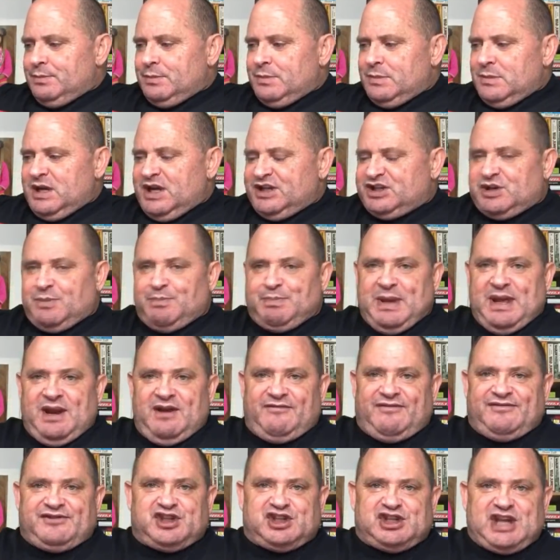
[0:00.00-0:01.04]
it's a bit
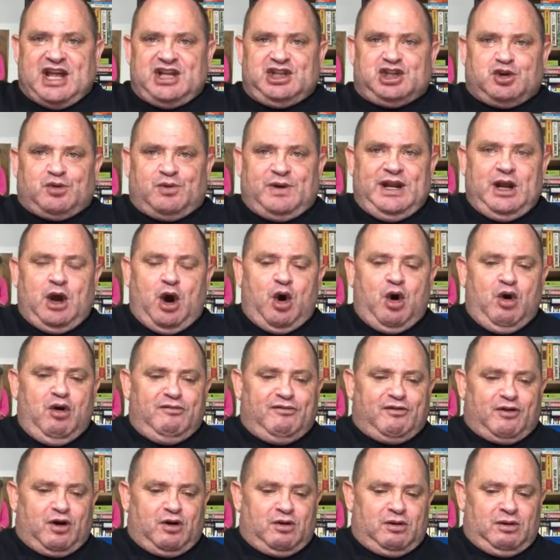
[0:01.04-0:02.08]
of sensory
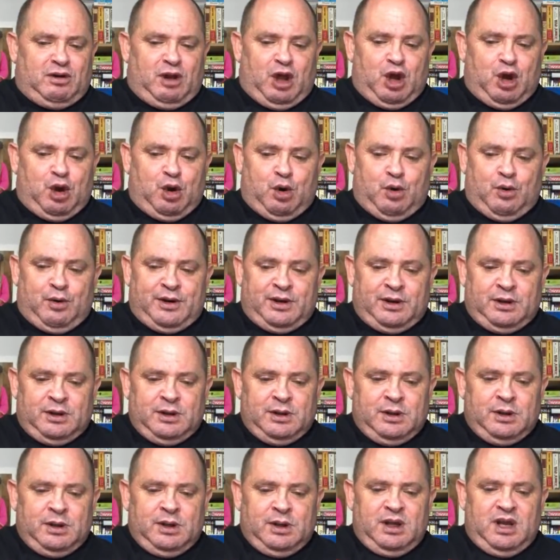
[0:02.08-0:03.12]
overload
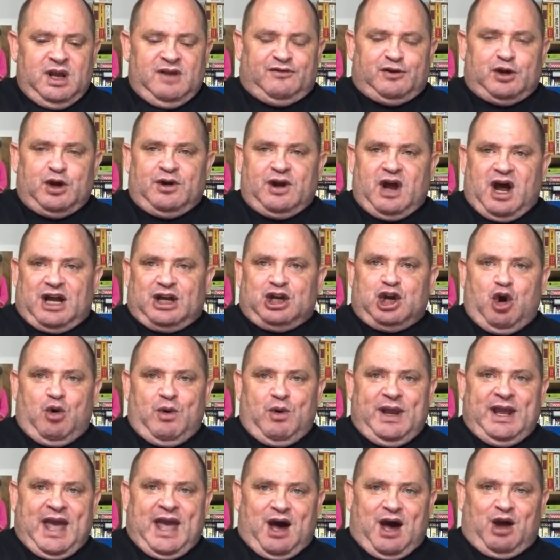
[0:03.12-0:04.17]
if you're not
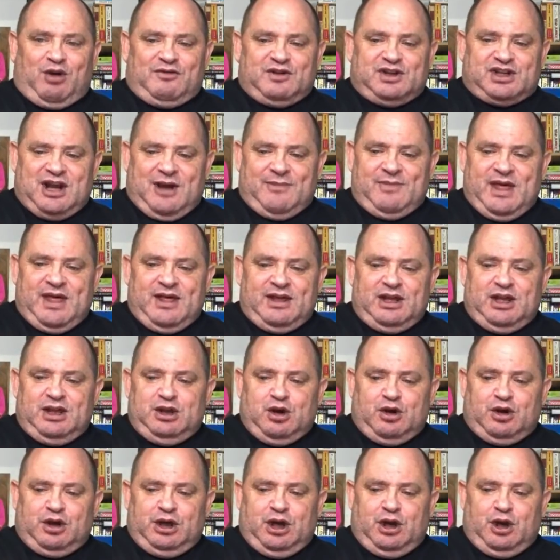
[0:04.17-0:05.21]
going out all the time. And
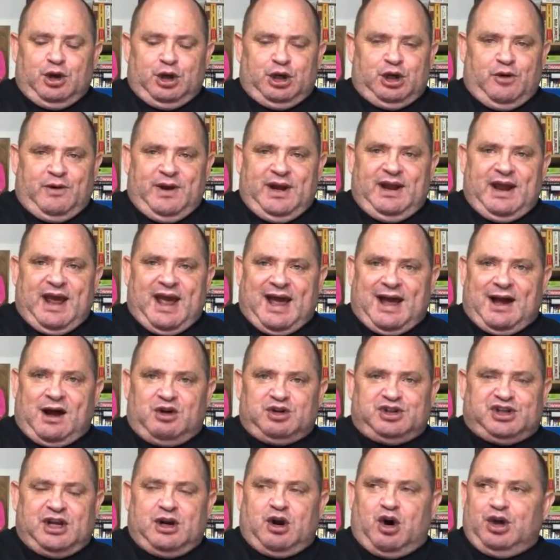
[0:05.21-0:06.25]
you're in the
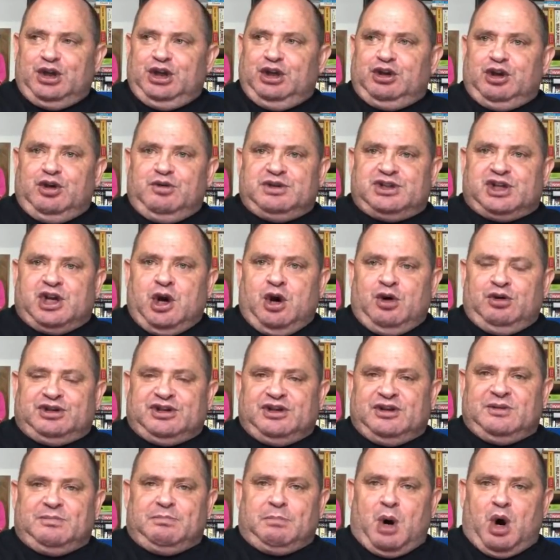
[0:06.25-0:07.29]
house and all you do is go to
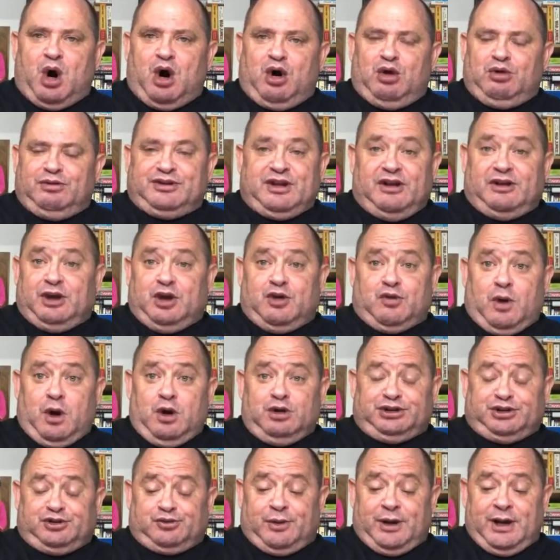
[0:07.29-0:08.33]
the mall, to the
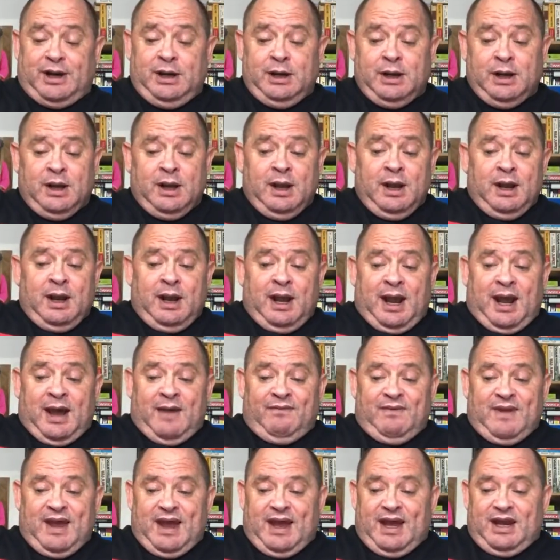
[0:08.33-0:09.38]
grocery,
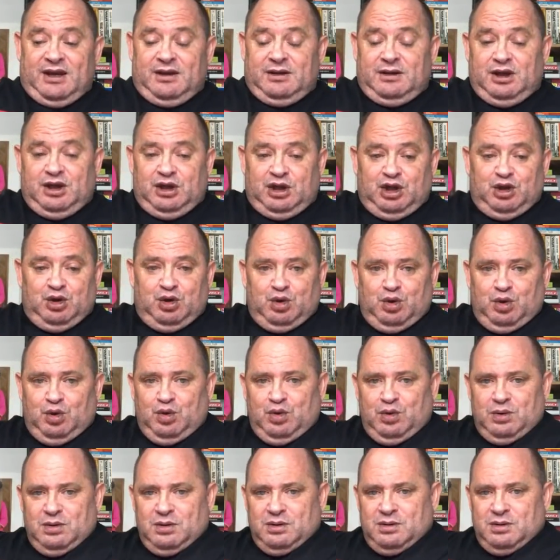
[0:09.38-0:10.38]
and then you